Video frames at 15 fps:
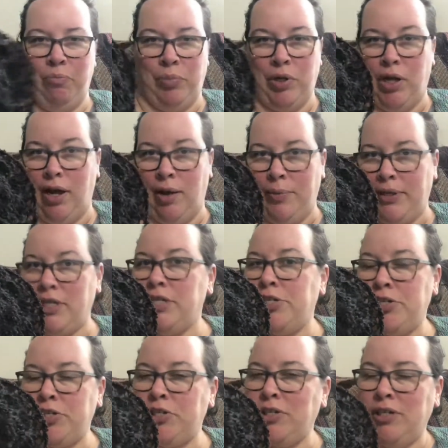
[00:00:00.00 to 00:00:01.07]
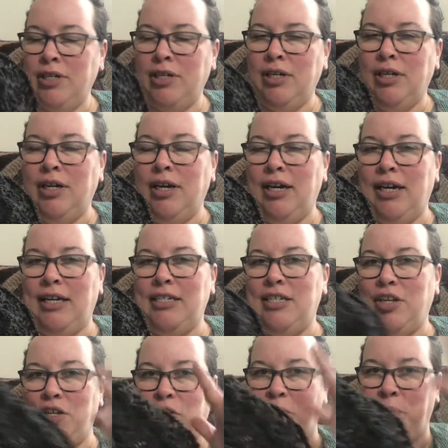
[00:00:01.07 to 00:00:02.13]
blobbish
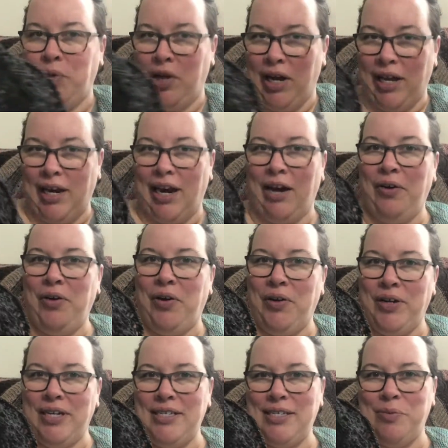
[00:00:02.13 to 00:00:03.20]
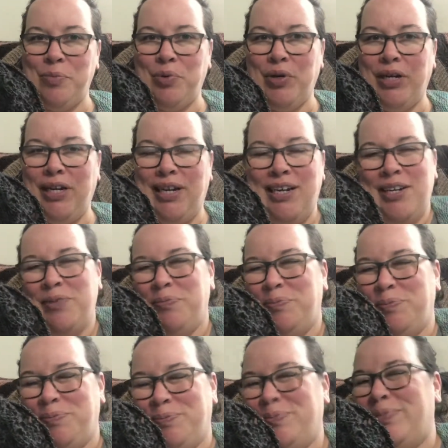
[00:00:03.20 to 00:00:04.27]
until you block it out all nice and pretty,
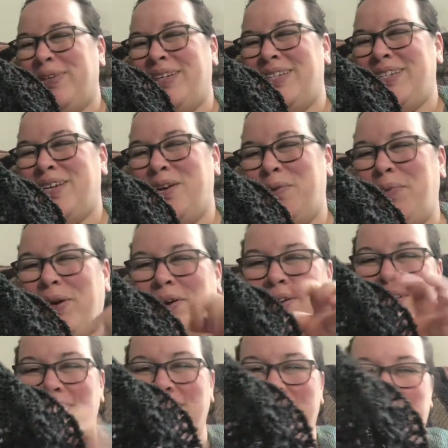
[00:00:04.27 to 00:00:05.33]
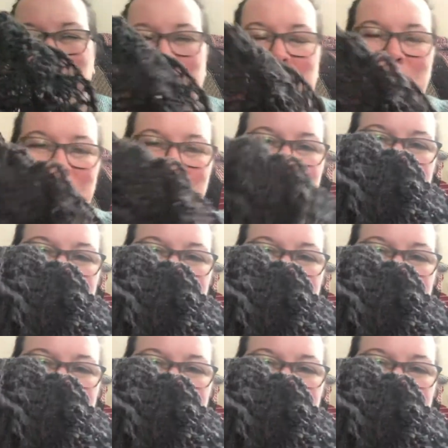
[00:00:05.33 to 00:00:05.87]
it's going to be hard to see, but I'm going to